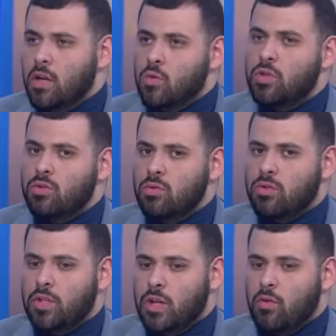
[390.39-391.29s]
Yeah, we do
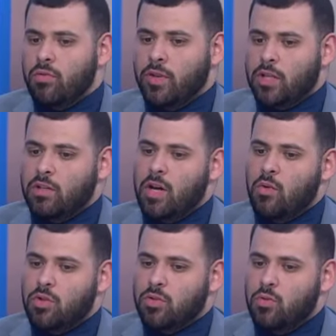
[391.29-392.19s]
see that reflected in
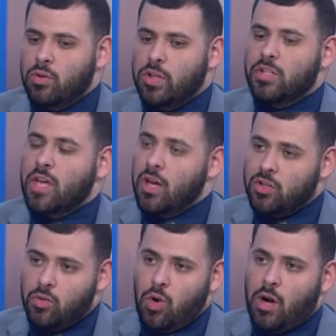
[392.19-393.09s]
our school, and that's
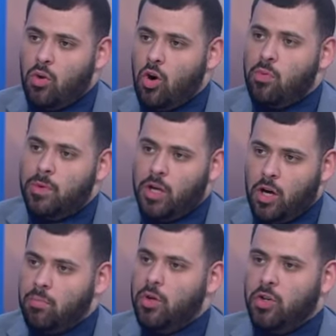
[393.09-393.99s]
actually why we're opening
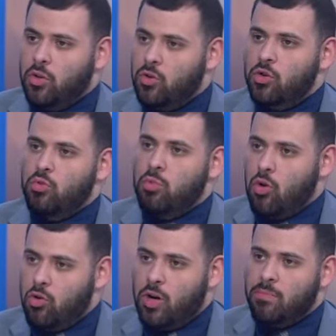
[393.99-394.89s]
up another new
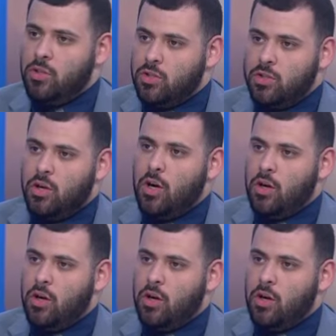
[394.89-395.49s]
program this